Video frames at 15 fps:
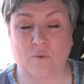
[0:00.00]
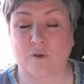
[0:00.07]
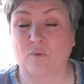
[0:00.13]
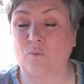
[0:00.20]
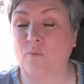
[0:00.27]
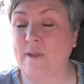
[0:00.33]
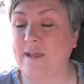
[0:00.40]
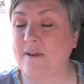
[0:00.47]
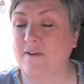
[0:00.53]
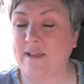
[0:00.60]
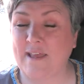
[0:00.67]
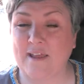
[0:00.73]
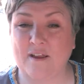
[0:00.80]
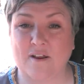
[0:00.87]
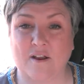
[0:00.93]
Well, we're
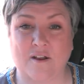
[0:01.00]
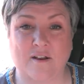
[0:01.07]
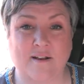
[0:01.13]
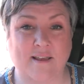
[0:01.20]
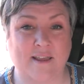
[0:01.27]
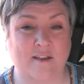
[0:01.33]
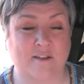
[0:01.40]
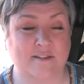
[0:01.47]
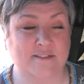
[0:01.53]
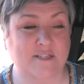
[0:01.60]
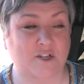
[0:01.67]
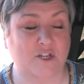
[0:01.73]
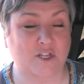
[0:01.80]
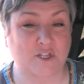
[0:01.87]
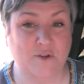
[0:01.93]
here in a
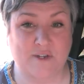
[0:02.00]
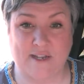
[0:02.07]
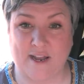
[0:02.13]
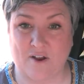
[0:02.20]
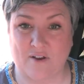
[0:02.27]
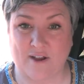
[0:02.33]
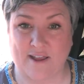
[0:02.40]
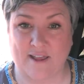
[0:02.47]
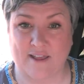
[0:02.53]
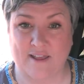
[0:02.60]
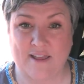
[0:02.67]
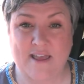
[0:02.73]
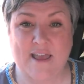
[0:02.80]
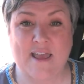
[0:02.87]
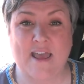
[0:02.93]
secluded area,
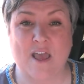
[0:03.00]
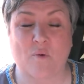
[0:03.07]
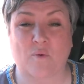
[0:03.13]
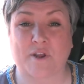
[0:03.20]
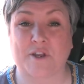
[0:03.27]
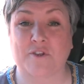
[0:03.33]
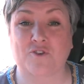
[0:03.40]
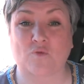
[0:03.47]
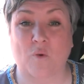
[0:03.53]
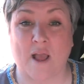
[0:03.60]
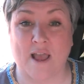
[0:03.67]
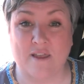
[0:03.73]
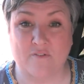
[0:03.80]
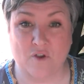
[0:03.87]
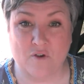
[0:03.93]
and we're going to
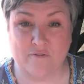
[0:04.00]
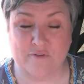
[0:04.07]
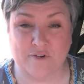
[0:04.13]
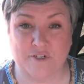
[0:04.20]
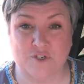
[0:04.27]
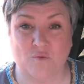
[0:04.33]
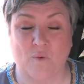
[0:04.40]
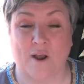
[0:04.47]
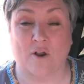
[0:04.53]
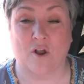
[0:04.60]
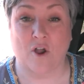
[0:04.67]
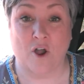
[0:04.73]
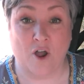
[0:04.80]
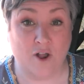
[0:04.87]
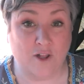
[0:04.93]
drive over to where
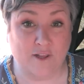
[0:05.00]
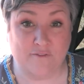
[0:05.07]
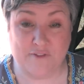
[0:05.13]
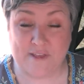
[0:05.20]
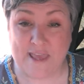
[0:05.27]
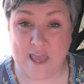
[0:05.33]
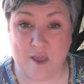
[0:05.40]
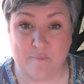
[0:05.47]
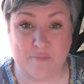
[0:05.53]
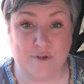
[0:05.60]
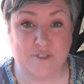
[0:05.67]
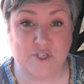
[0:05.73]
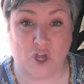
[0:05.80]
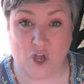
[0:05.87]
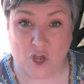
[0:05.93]
all of the
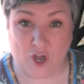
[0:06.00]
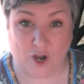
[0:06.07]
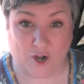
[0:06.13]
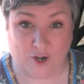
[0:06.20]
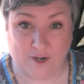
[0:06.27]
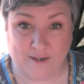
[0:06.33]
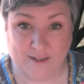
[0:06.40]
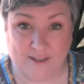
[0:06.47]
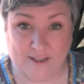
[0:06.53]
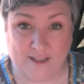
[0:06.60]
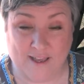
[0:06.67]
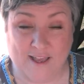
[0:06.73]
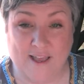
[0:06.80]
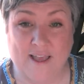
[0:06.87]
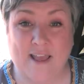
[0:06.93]
campers are
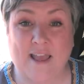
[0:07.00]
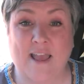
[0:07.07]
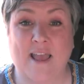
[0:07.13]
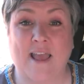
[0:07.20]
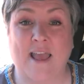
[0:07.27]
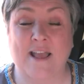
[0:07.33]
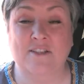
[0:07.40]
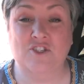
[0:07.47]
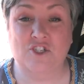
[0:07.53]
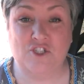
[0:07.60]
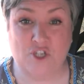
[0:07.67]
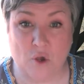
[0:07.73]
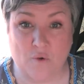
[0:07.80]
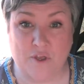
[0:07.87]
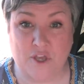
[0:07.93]
and
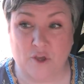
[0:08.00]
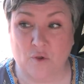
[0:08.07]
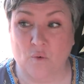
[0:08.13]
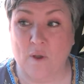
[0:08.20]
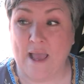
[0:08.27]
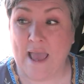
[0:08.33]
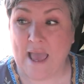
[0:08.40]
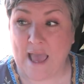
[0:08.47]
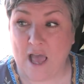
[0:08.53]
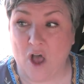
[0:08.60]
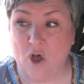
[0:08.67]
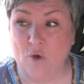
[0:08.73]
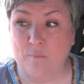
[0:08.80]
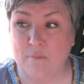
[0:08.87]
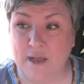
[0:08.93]
show you
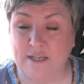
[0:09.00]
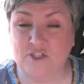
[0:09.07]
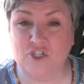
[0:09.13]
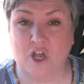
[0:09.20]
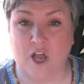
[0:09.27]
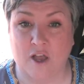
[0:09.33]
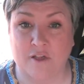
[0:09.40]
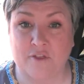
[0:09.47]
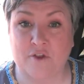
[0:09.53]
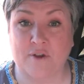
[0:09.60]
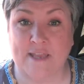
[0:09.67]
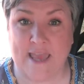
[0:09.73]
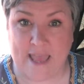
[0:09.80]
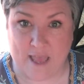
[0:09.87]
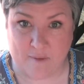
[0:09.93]
how much other
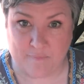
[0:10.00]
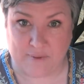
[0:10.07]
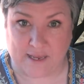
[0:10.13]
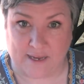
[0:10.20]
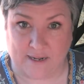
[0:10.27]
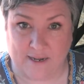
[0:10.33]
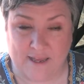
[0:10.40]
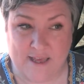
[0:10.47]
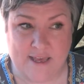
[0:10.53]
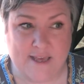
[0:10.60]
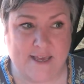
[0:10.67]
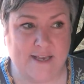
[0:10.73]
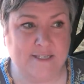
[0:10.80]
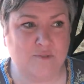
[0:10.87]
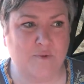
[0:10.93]
camping
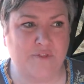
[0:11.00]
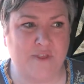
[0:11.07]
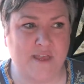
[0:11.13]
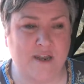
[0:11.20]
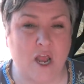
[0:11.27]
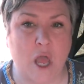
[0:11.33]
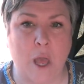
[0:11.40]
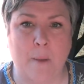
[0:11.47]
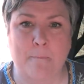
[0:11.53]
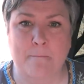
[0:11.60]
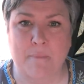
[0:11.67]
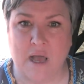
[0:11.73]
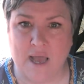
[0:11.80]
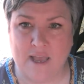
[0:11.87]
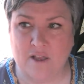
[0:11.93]
is within a
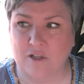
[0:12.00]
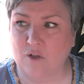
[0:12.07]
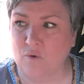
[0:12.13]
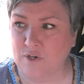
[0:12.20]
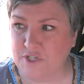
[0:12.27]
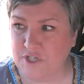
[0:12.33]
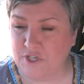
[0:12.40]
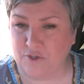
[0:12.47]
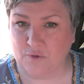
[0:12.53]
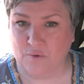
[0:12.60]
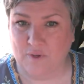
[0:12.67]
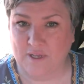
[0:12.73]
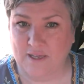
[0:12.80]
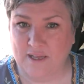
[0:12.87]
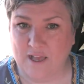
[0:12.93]
mile or
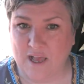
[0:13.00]
two